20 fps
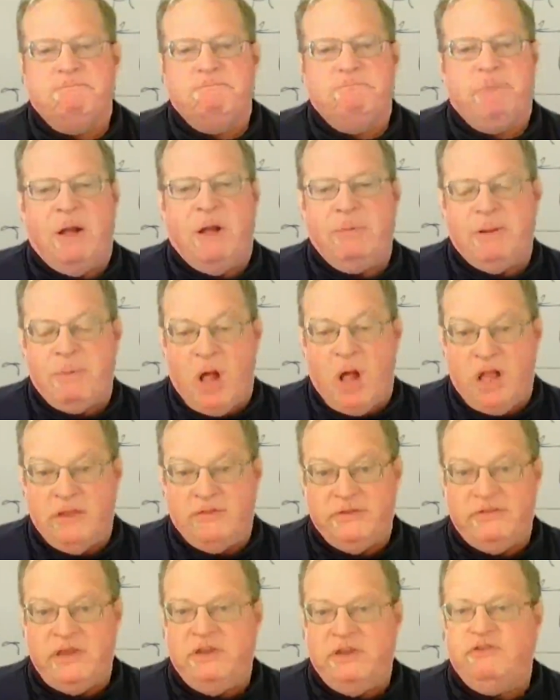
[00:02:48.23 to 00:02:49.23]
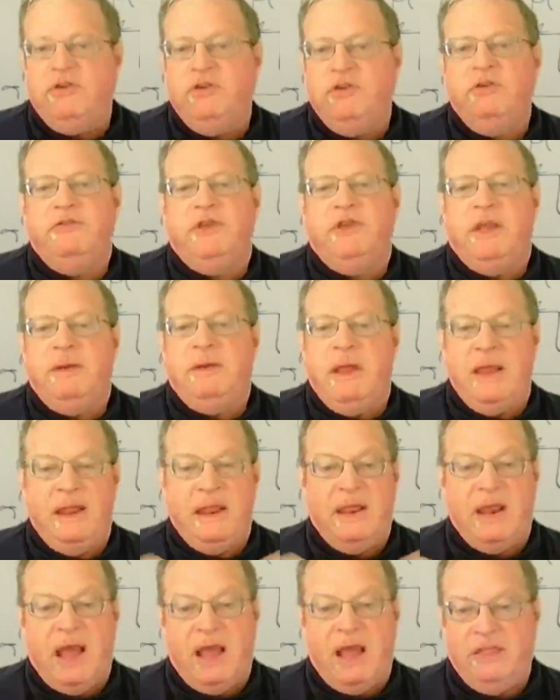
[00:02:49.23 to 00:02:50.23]
public policy issues and
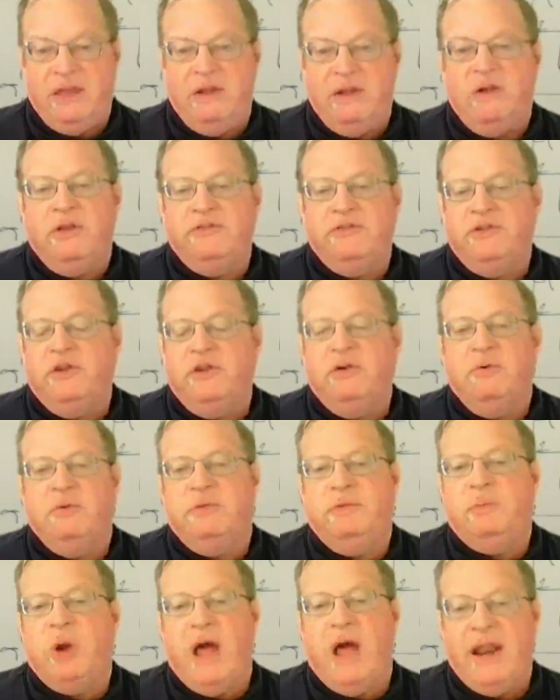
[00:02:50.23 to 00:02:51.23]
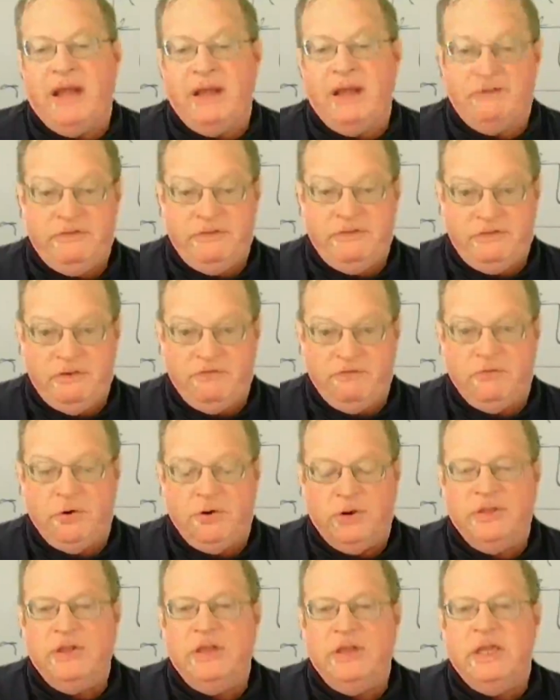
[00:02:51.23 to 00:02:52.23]
I think also with products and so forth.
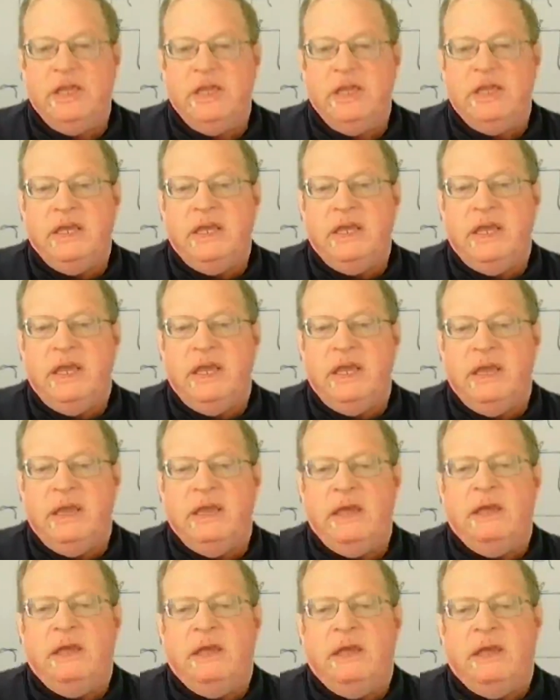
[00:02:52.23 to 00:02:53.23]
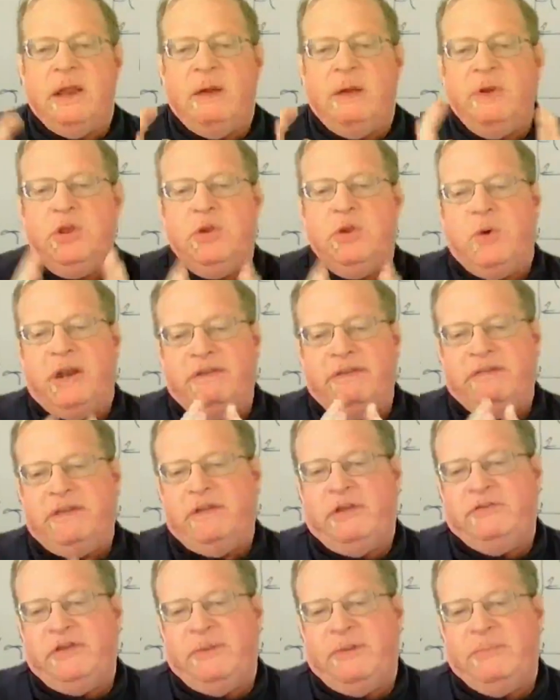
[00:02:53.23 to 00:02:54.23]
And when you want to
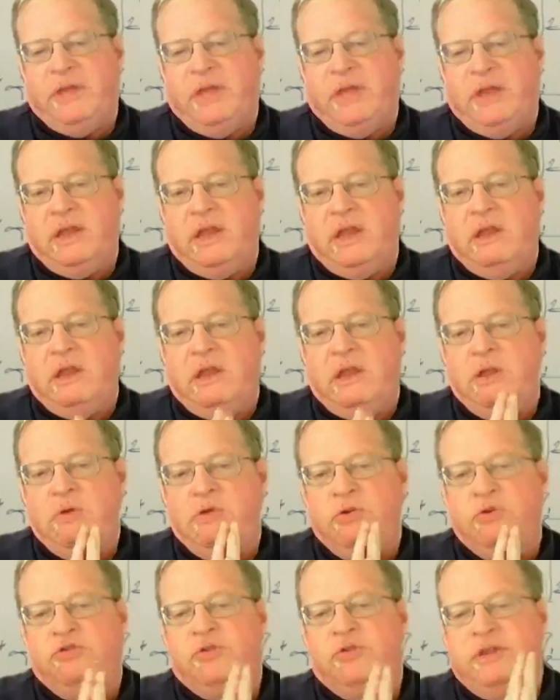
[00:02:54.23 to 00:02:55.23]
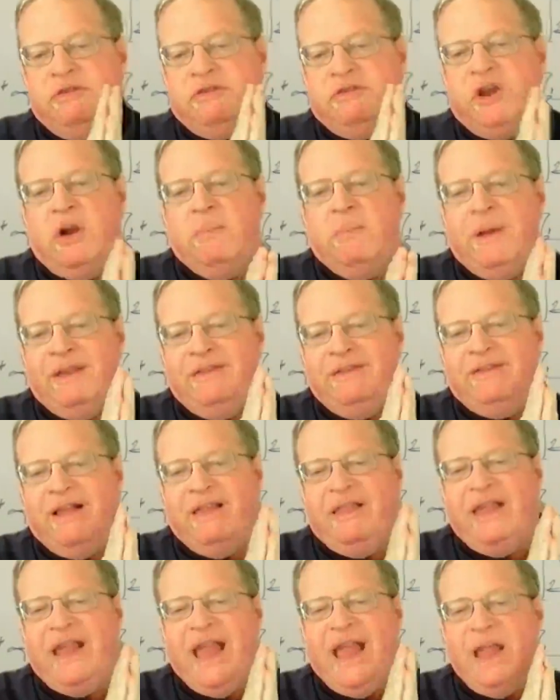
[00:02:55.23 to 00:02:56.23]
sell something, you usually start by
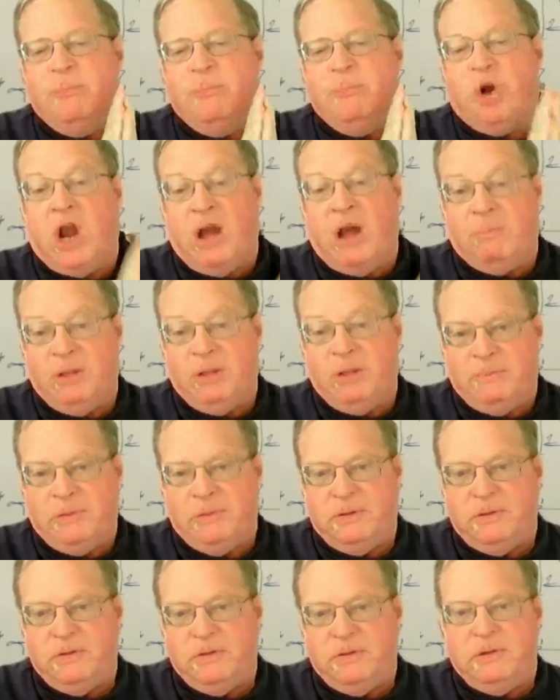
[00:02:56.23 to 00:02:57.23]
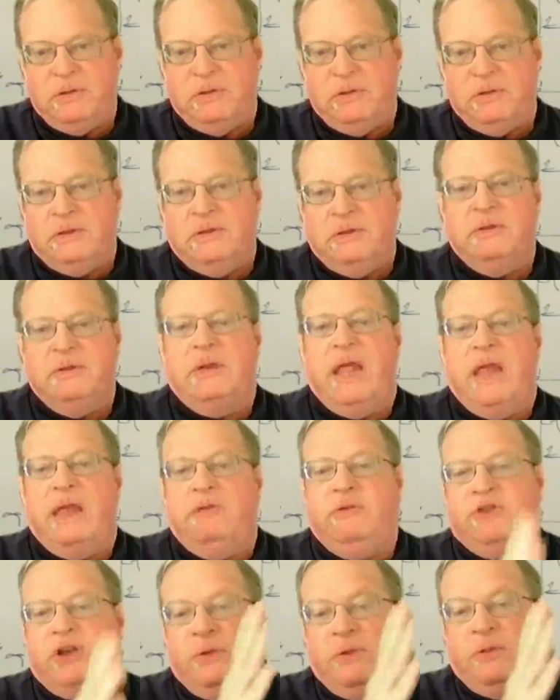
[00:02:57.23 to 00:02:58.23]
selling a problem. Okay, you
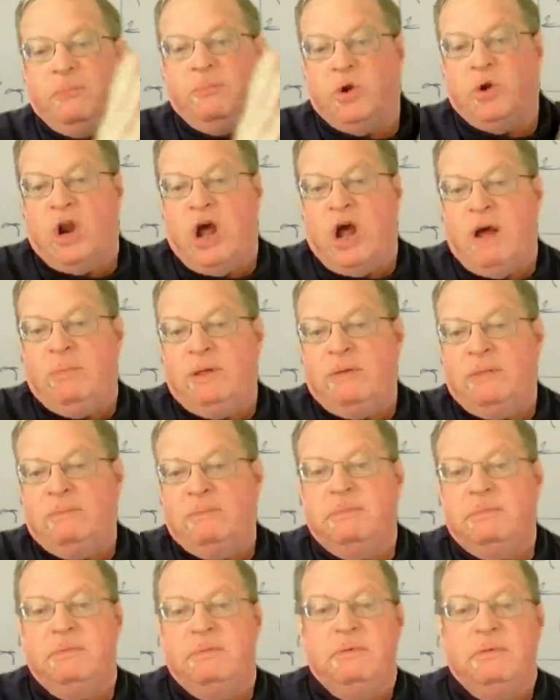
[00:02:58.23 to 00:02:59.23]
start with problem,